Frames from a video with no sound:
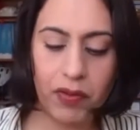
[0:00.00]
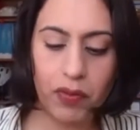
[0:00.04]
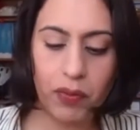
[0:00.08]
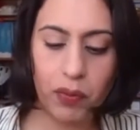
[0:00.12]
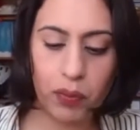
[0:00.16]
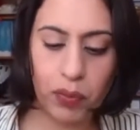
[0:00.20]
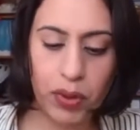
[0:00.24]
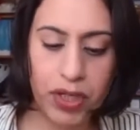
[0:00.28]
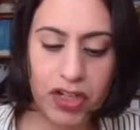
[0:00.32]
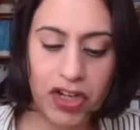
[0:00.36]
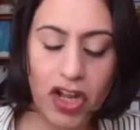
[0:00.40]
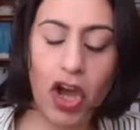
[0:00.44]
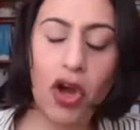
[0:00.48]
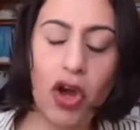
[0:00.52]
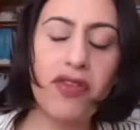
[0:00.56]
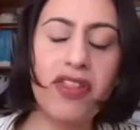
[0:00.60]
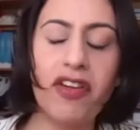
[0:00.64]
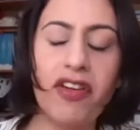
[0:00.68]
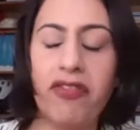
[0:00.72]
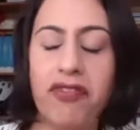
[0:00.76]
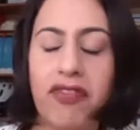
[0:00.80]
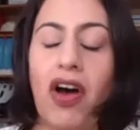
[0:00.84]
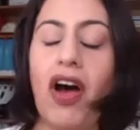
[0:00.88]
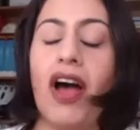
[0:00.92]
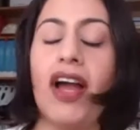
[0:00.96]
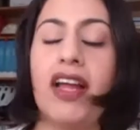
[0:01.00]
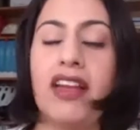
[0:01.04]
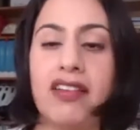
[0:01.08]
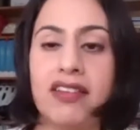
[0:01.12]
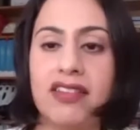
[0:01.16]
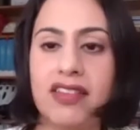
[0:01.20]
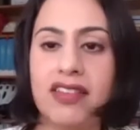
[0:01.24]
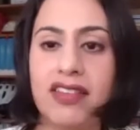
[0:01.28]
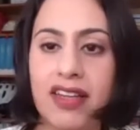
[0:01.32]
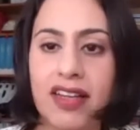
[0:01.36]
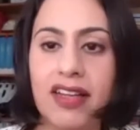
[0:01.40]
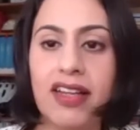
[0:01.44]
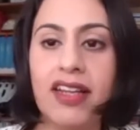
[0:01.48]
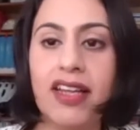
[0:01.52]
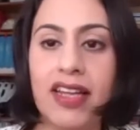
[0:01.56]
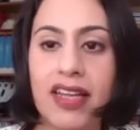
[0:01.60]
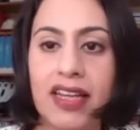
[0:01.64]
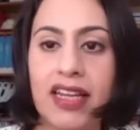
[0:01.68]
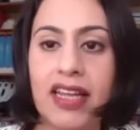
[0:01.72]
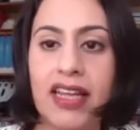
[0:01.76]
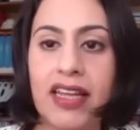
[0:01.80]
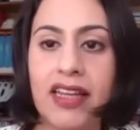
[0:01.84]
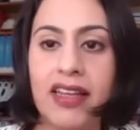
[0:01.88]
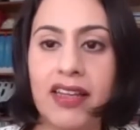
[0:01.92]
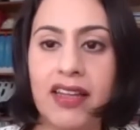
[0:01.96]
we know that violence is
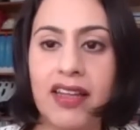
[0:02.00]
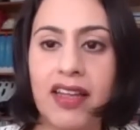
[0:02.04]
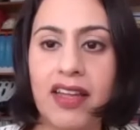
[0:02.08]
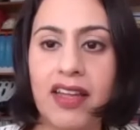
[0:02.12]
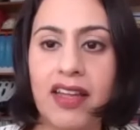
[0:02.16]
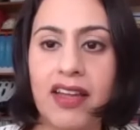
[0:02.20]
clearly